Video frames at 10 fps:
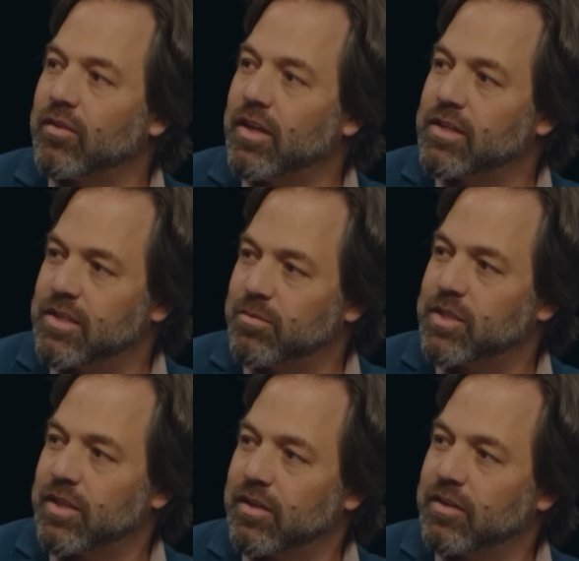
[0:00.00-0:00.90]
the
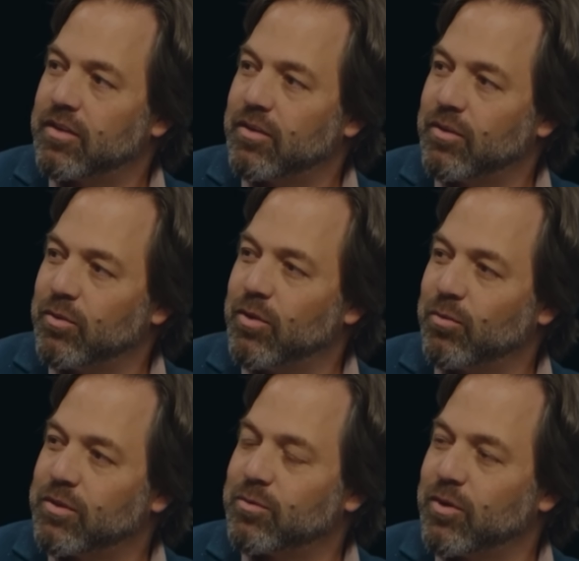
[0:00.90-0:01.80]
Egyptian, do you
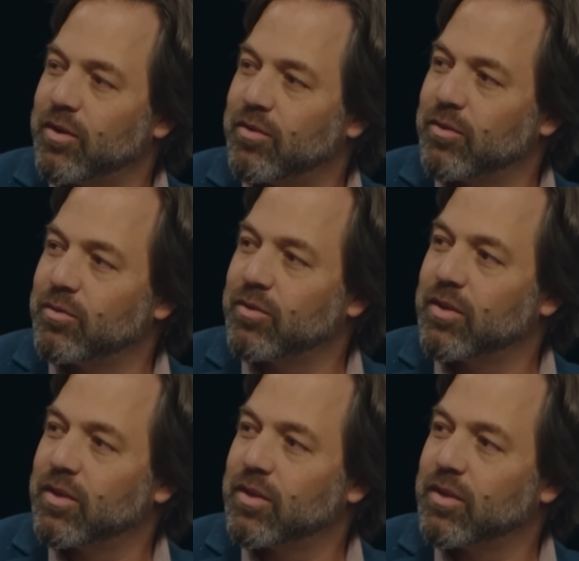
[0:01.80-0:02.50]
know which word is used?